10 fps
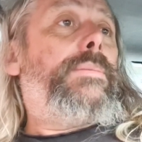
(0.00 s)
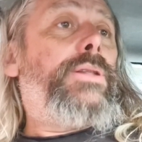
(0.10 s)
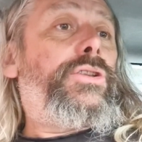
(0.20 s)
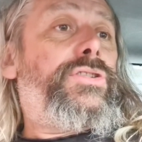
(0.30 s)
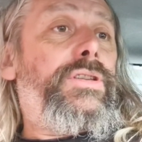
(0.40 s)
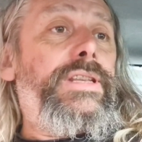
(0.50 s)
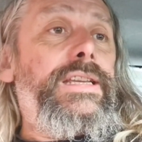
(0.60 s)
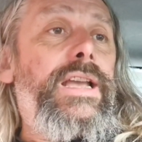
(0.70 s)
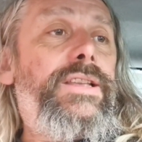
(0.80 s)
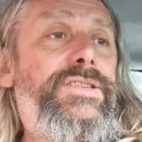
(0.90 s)
Plus
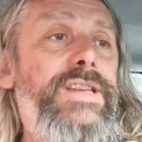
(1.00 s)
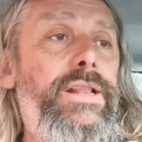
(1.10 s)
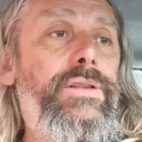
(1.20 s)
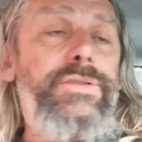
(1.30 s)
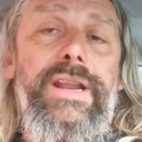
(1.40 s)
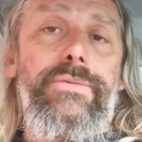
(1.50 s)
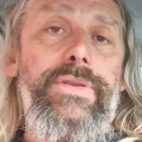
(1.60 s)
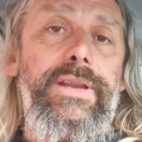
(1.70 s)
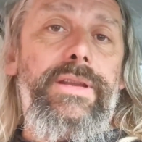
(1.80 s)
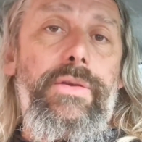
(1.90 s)
the sills and
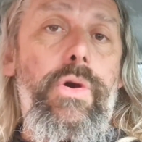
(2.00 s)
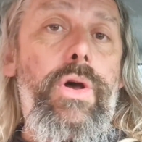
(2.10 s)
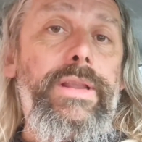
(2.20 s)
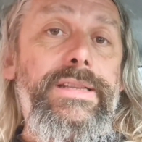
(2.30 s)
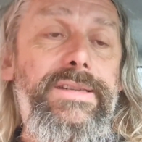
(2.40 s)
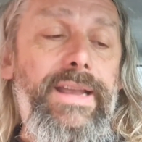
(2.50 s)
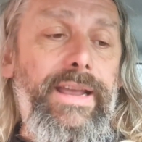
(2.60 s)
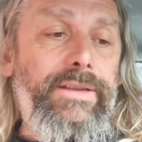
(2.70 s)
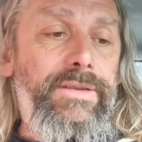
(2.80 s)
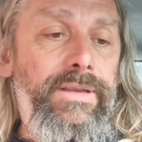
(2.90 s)
everything are all
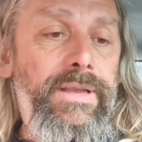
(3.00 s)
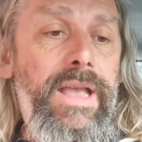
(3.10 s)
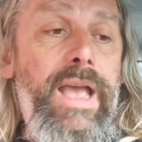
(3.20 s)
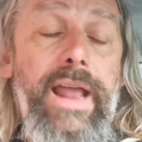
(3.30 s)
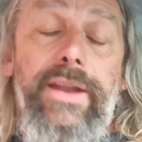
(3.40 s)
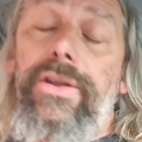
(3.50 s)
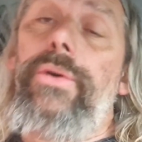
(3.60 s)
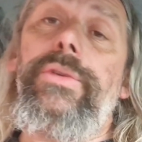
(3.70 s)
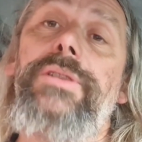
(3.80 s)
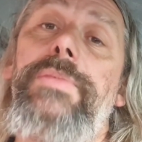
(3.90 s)
intact. And I
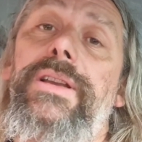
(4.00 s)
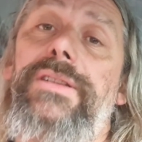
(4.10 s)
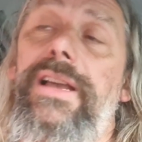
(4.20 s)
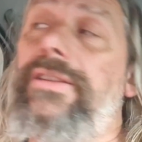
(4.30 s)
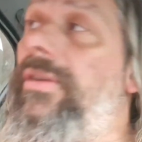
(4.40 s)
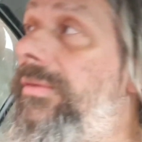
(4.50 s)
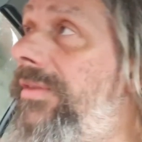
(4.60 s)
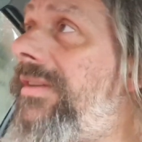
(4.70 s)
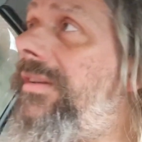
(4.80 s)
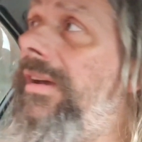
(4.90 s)
know this because I took
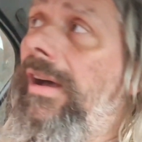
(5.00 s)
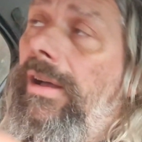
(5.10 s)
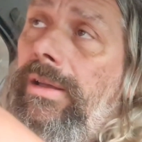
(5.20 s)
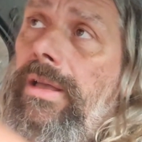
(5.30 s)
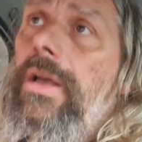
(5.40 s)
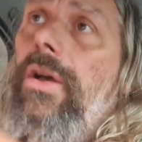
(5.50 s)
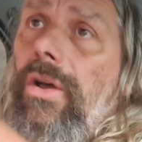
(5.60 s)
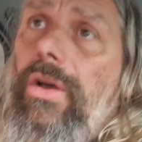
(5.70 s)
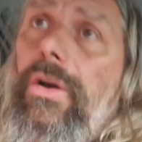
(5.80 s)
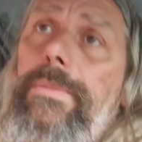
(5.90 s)
this car
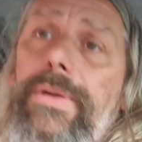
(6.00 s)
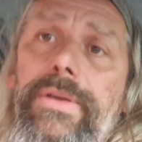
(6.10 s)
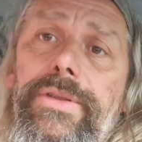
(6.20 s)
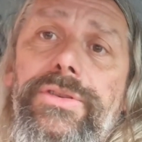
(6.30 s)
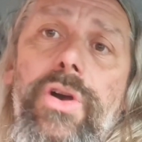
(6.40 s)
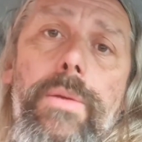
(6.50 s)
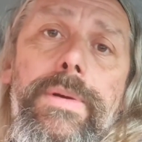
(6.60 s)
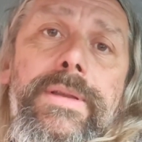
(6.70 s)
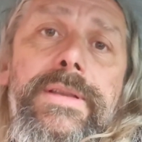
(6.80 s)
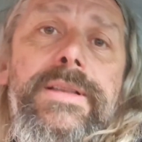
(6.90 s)
up the top
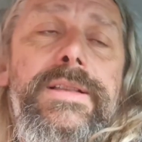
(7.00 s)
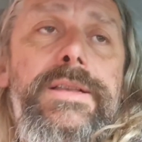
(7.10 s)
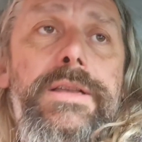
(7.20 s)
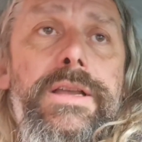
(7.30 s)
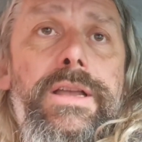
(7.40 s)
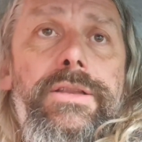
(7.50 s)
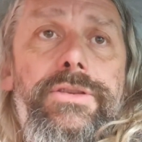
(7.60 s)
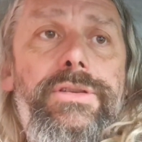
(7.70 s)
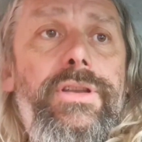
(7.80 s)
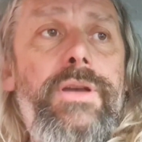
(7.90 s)

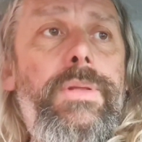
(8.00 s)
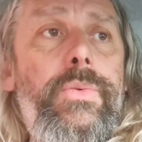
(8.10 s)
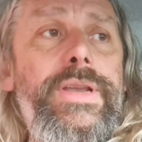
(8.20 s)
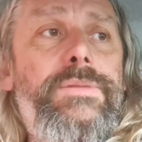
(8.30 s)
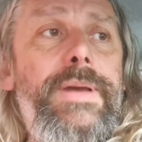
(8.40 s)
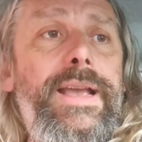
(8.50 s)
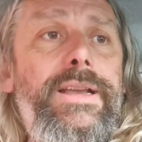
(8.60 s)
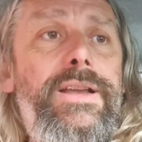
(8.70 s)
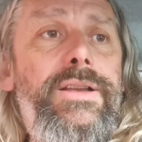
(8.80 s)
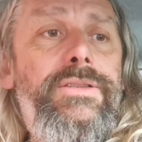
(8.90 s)
just a couple of weeks
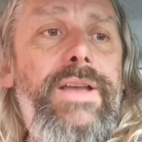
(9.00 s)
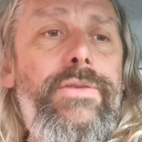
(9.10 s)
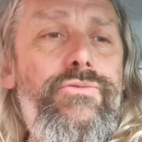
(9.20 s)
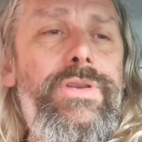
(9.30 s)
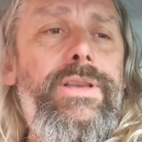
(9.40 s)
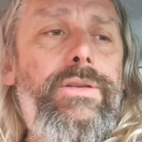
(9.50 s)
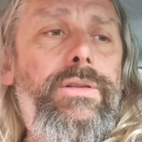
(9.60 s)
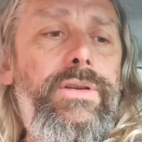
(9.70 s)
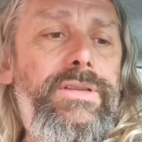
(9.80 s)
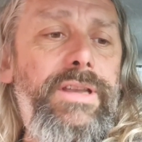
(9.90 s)
back to have a really good
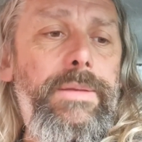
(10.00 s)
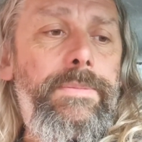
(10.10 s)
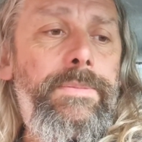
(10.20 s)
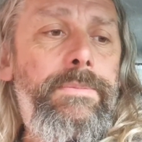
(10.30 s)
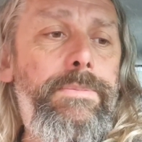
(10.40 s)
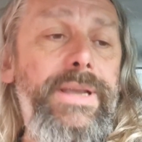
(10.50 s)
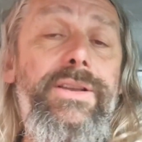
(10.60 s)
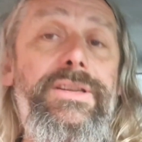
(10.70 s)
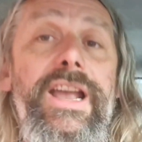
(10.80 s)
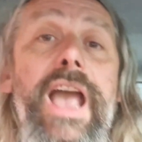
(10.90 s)
look at it,
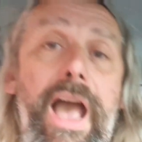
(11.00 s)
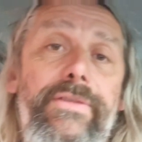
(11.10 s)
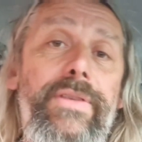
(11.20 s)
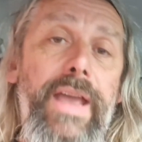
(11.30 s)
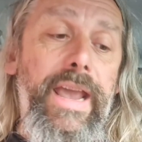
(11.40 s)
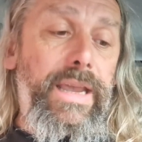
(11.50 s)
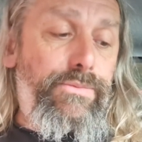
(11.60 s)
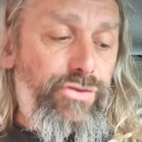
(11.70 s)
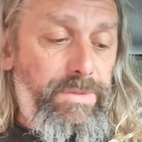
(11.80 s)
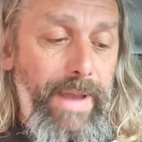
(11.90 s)
because I have a
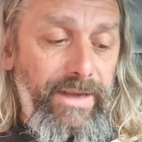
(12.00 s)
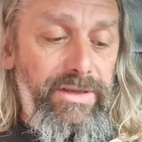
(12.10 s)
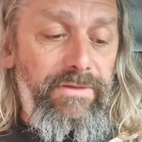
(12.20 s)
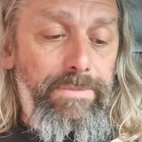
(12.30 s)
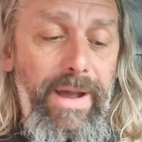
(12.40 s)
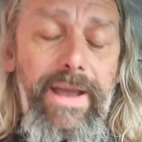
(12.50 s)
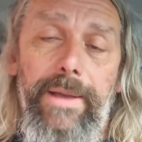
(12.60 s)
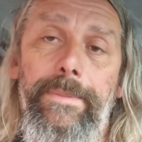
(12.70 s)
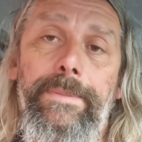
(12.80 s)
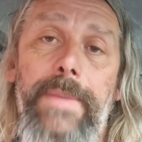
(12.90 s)
prospective
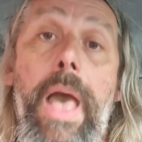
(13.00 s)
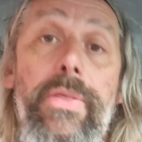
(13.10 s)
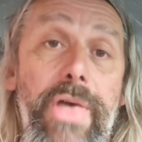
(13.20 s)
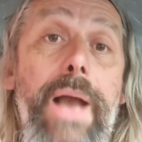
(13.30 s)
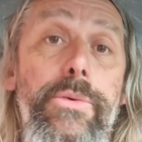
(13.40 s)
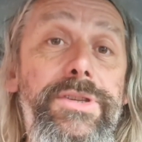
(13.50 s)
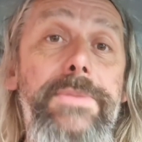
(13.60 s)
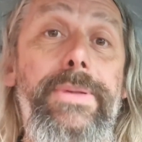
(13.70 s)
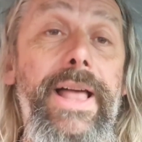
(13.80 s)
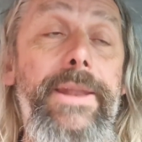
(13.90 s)
buyer. That was
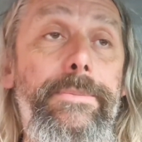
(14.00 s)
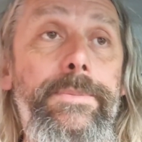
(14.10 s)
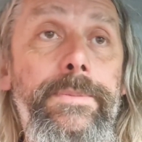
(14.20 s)
the plan.